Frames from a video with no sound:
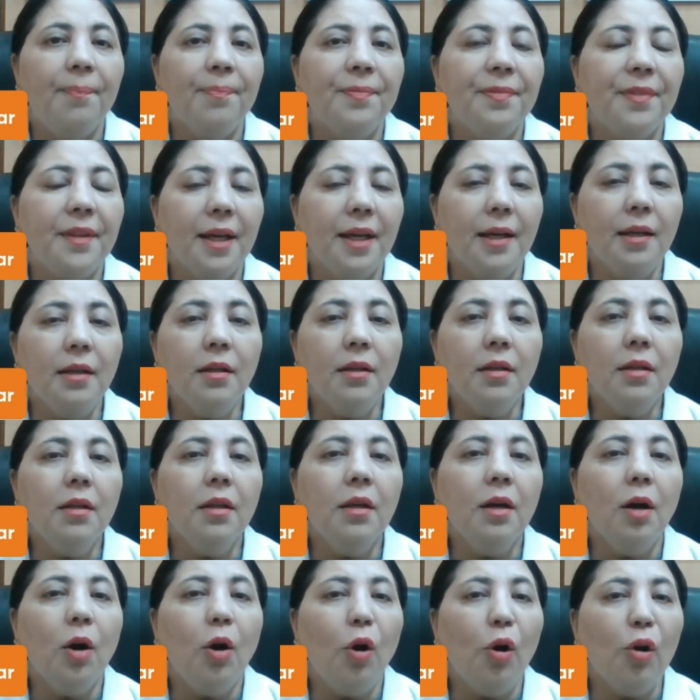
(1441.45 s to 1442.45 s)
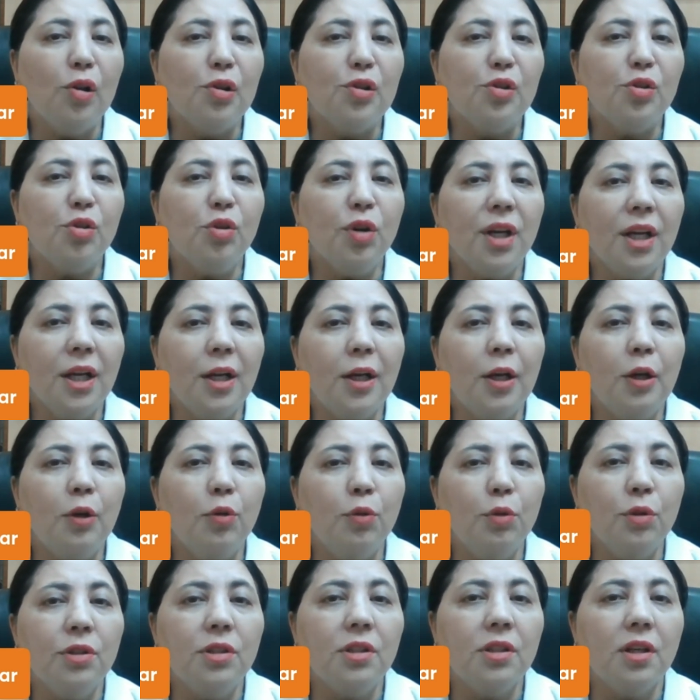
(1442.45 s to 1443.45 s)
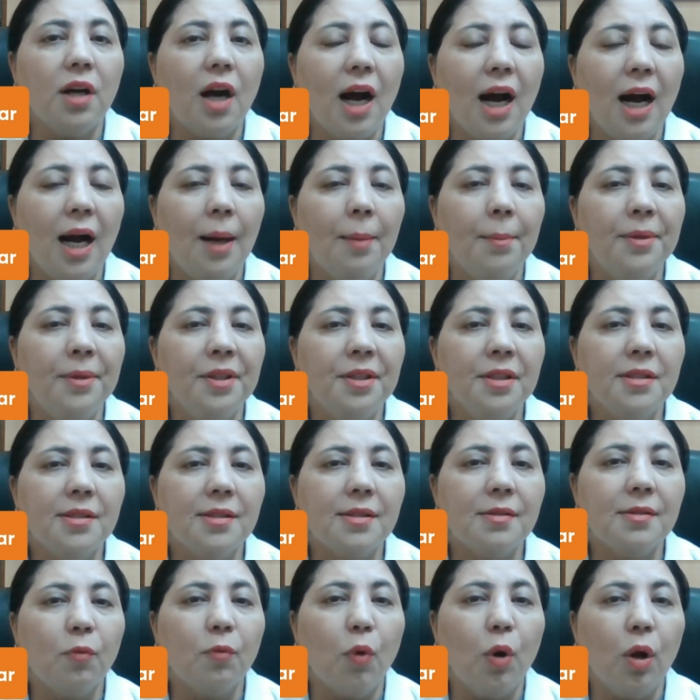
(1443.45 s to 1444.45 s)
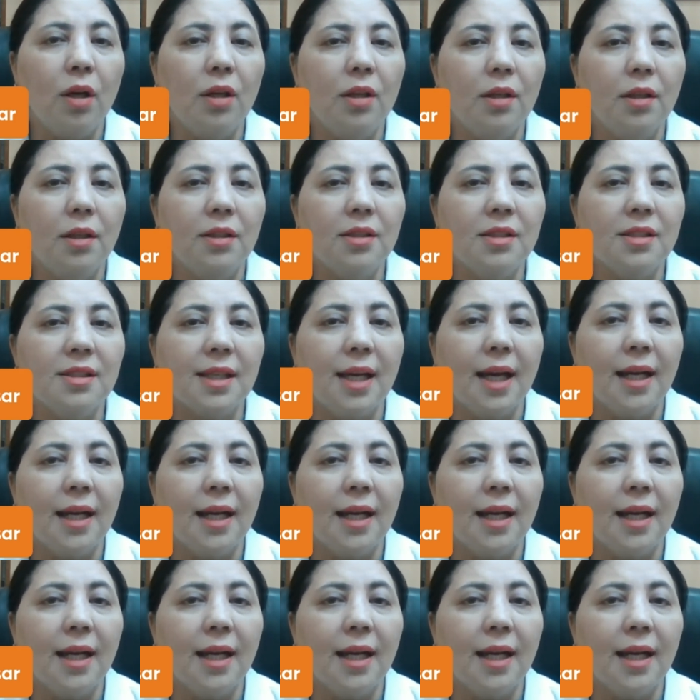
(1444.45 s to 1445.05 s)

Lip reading: Then also include almonds, walnuts,